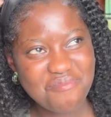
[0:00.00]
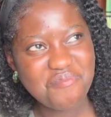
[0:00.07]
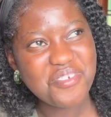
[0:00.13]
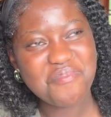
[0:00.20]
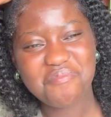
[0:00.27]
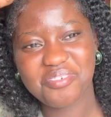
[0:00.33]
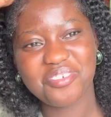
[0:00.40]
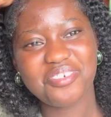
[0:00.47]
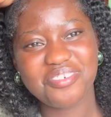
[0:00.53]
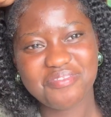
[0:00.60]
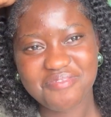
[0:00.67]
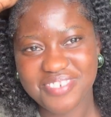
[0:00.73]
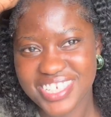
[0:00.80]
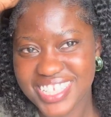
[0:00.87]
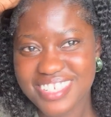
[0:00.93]
People
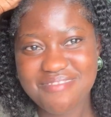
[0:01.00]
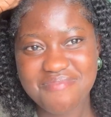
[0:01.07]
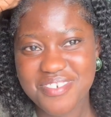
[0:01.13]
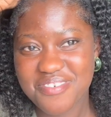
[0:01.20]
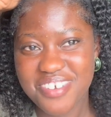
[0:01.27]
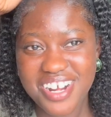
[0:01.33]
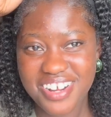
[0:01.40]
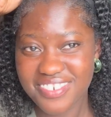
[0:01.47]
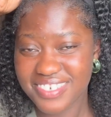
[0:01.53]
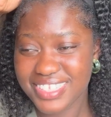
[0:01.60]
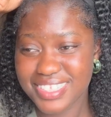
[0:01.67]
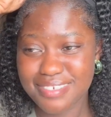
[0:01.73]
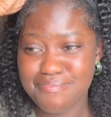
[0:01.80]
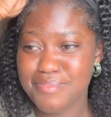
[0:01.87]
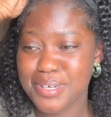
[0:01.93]
really be wearing
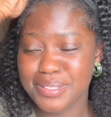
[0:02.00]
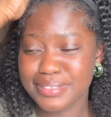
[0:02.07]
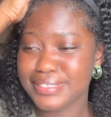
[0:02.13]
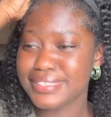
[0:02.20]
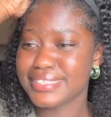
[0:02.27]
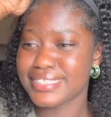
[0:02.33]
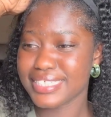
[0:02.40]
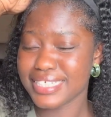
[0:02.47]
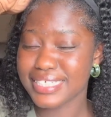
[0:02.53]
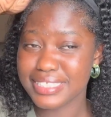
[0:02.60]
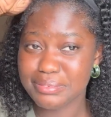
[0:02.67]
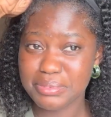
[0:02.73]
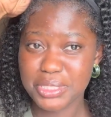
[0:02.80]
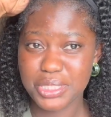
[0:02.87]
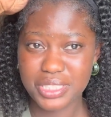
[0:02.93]
the most,
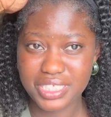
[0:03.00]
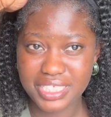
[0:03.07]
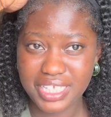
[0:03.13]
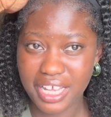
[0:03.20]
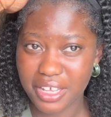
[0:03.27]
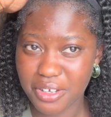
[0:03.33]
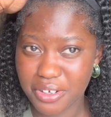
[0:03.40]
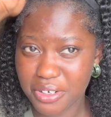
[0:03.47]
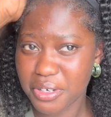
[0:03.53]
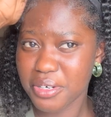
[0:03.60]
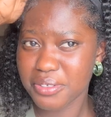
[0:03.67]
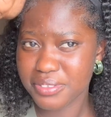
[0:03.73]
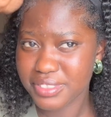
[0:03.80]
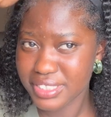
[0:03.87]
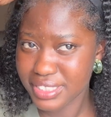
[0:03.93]
especially like
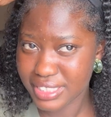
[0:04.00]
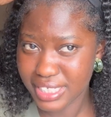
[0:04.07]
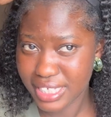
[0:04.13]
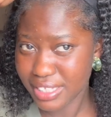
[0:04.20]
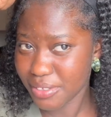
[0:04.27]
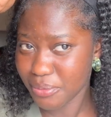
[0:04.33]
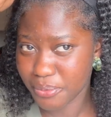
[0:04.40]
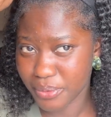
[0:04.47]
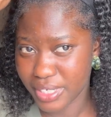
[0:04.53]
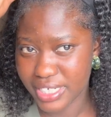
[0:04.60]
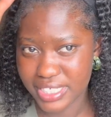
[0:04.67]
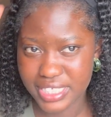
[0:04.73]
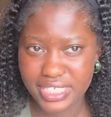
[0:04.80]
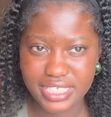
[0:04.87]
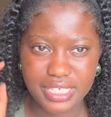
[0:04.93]
girls. When
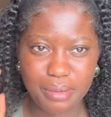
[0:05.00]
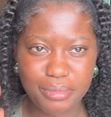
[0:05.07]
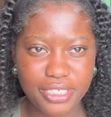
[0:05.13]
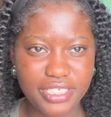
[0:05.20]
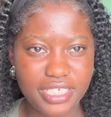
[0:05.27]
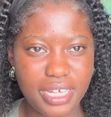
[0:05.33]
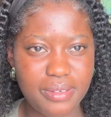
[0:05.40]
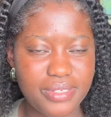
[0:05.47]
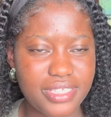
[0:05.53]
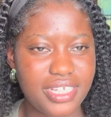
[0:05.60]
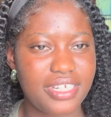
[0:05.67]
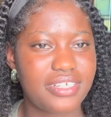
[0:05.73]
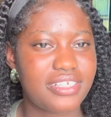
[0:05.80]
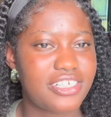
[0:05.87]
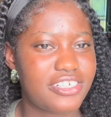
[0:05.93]
it's summertime, it's
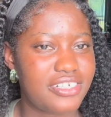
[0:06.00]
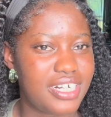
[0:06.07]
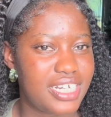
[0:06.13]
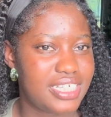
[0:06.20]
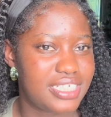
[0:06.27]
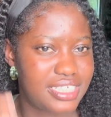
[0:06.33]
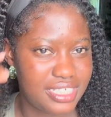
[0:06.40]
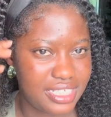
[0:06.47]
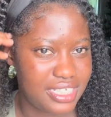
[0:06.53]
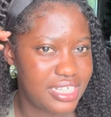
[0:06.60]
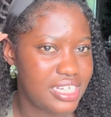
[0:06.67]
like crazy.